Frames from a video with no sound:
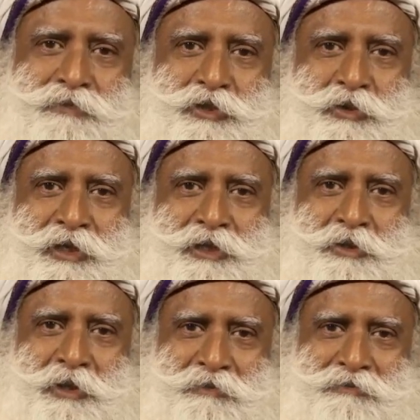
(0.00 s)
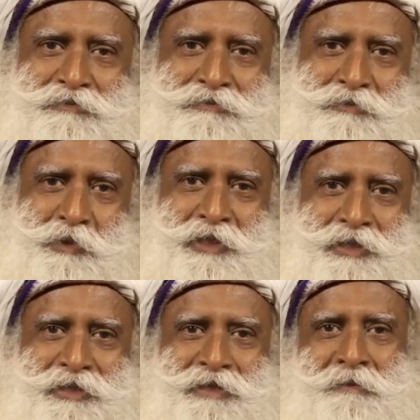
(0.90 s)
we should learn to live
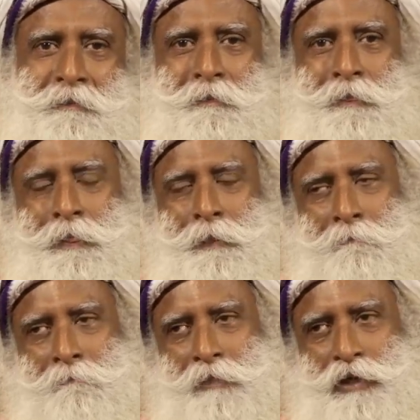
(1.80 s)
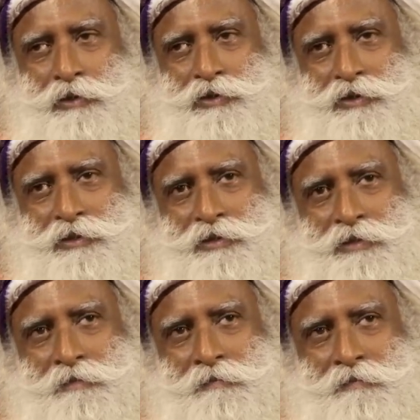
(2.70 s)
with,
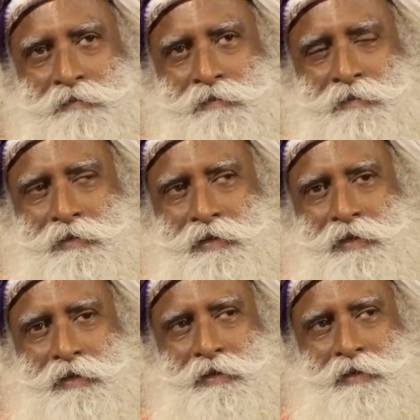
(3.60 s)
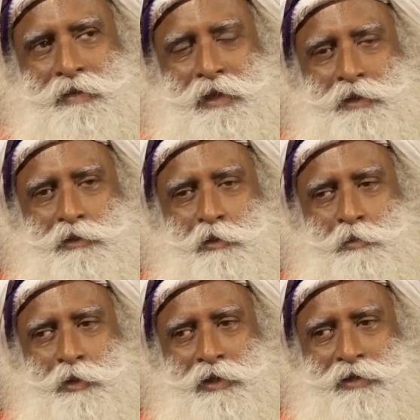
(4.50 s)
because there is no
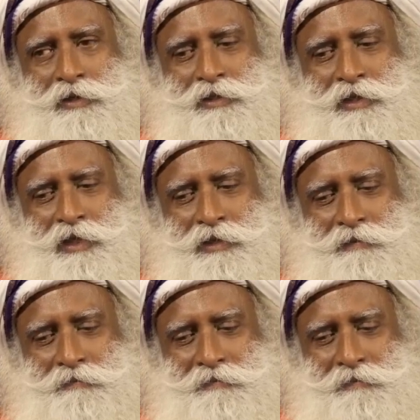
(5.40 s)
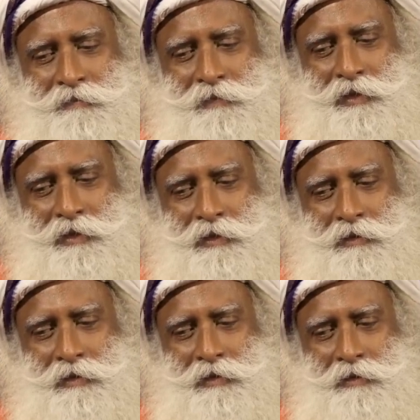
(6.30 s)
point risking
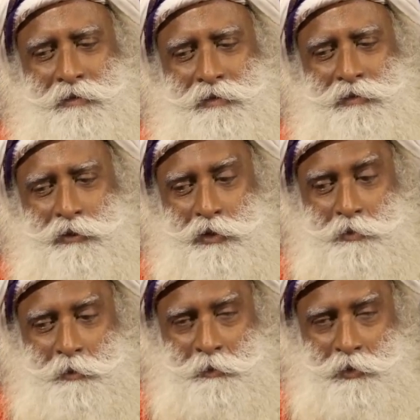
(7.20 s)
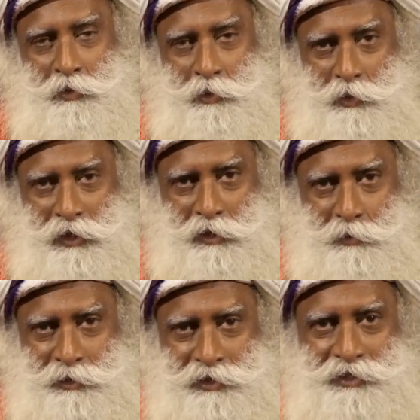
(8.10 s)
those people who are
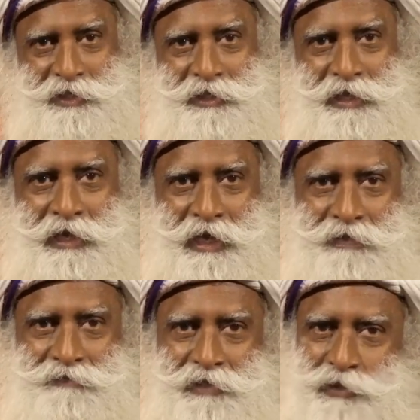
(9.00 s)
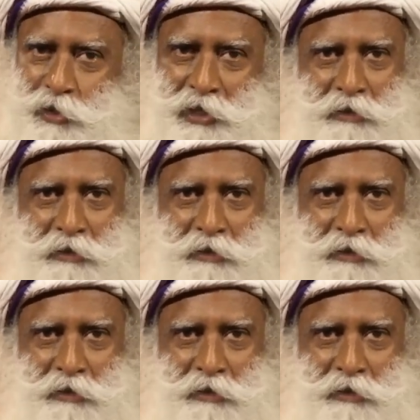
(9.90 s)
vulnerable. Risking their lives is not